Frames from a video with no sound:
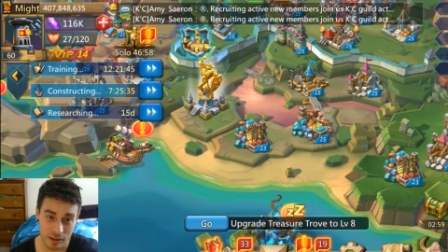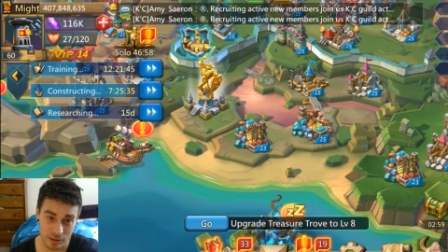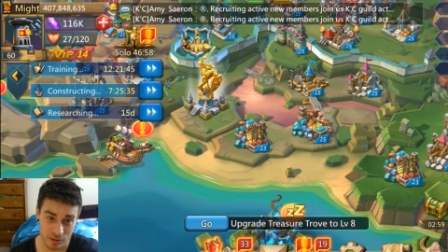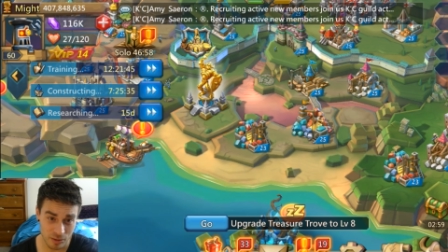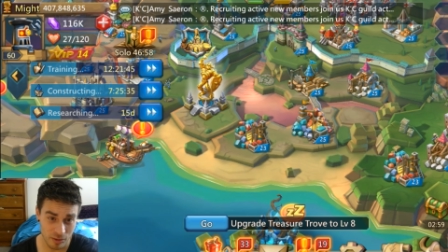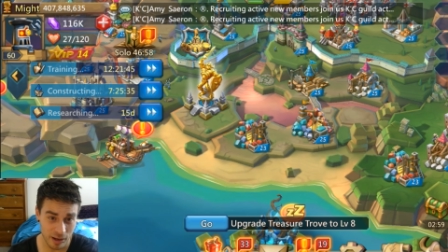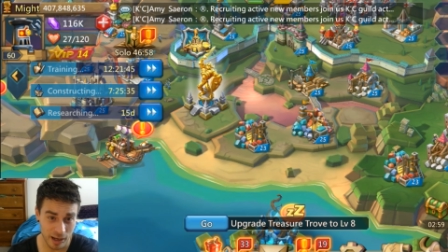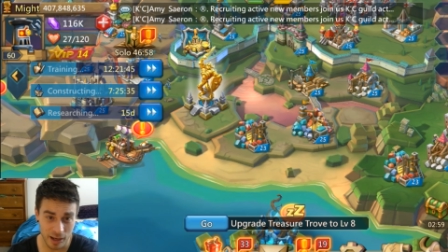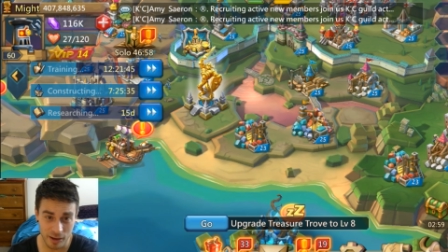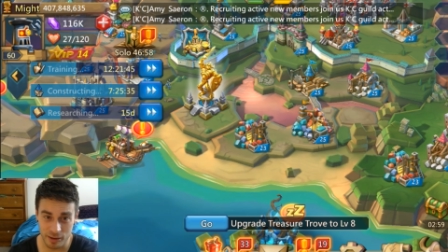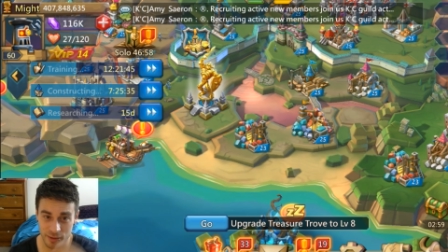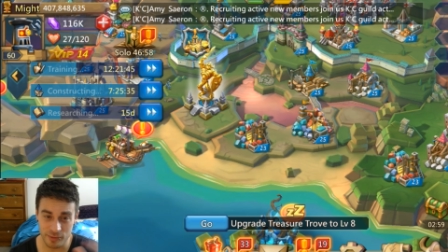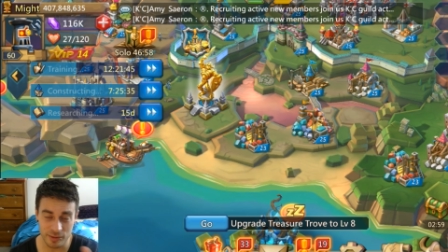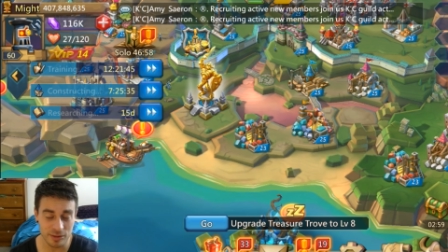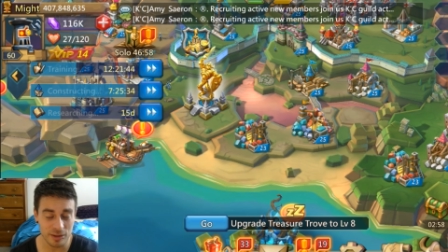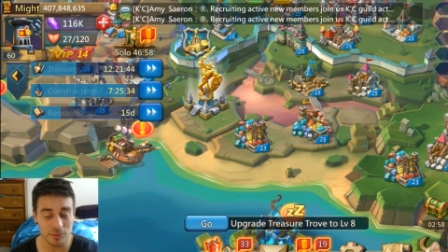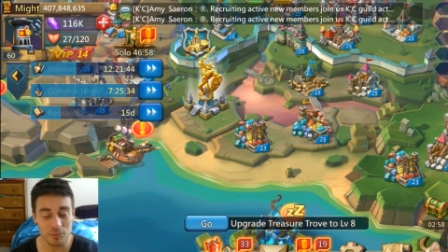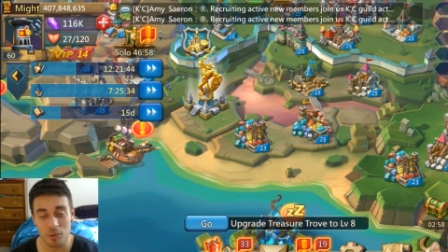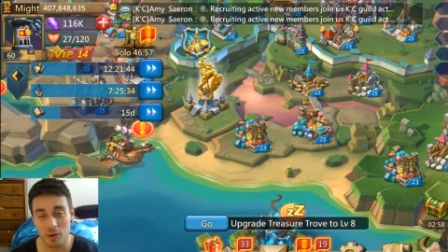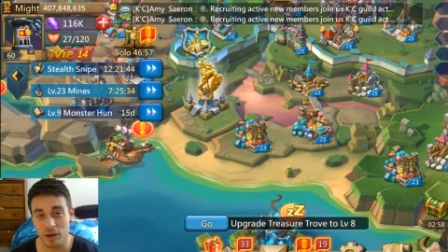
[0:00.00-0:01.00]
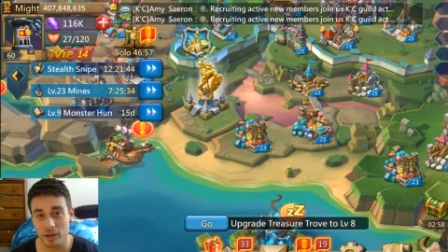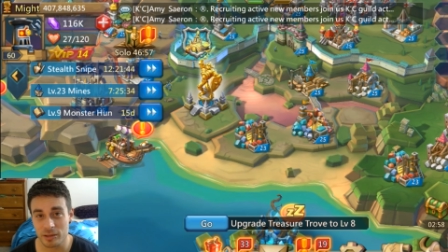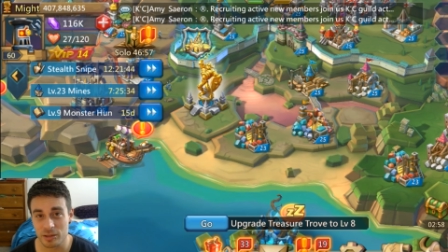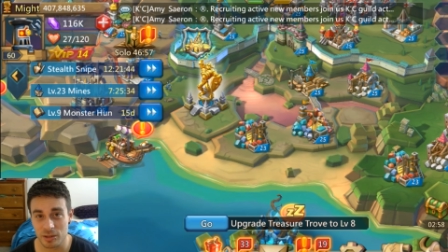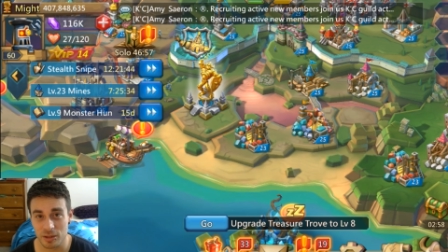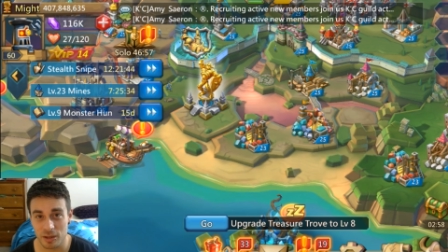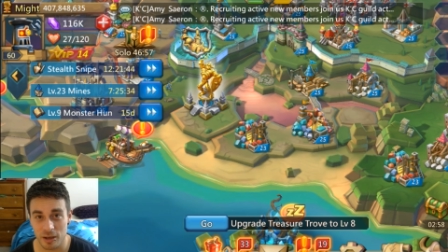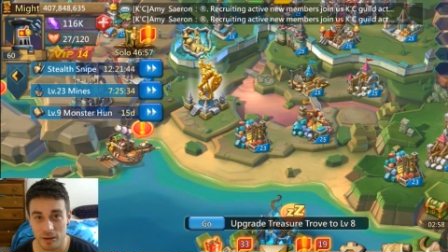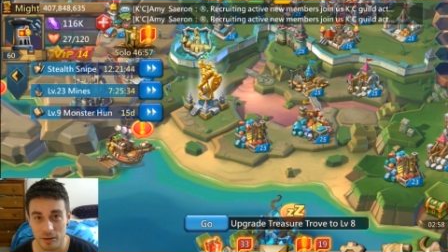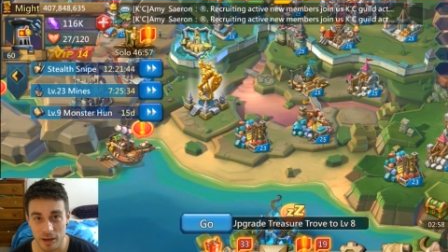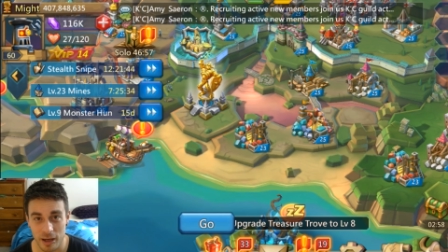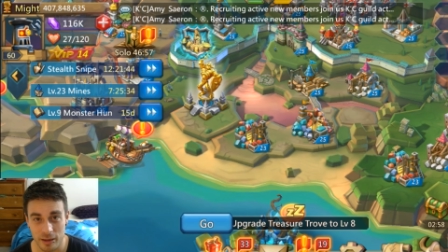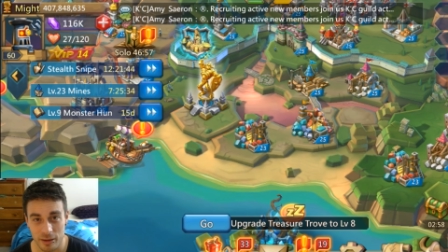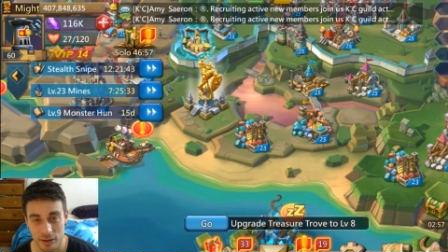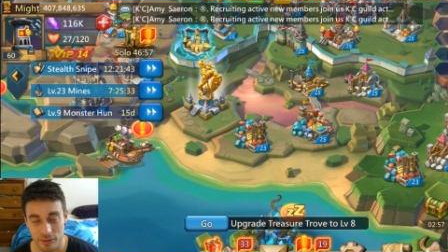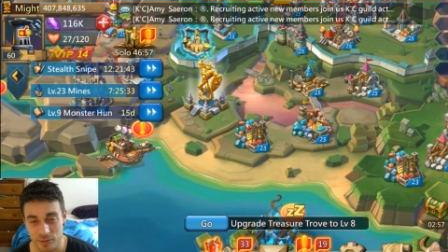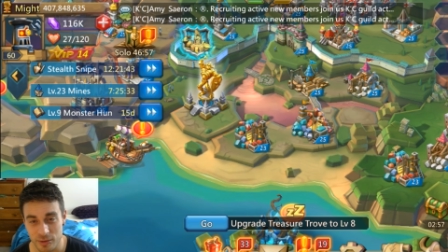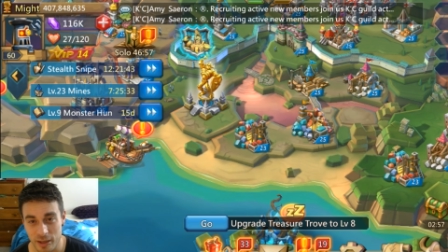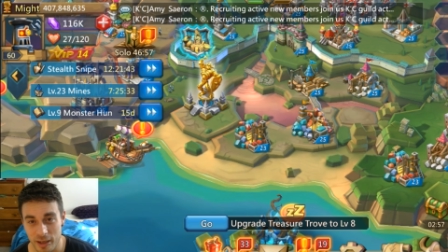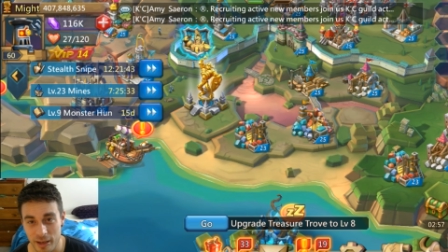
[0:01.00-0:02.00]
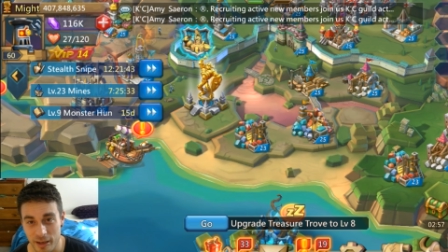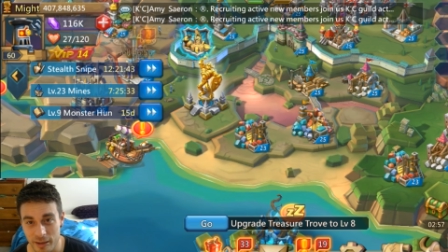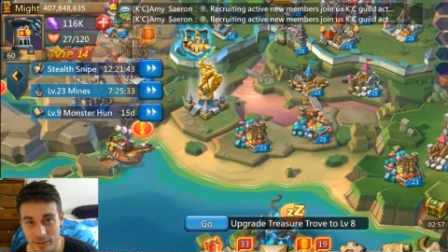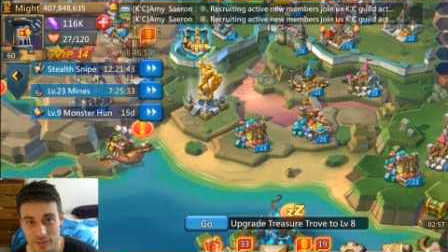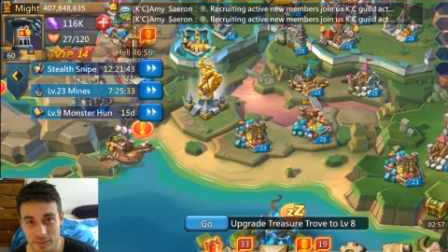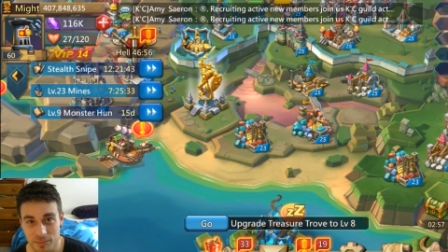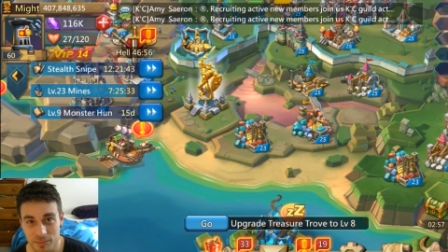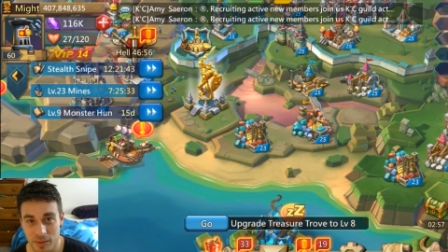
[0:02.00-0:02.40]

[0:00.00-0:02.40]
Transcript: you know, how everything works, you know, I love you guys.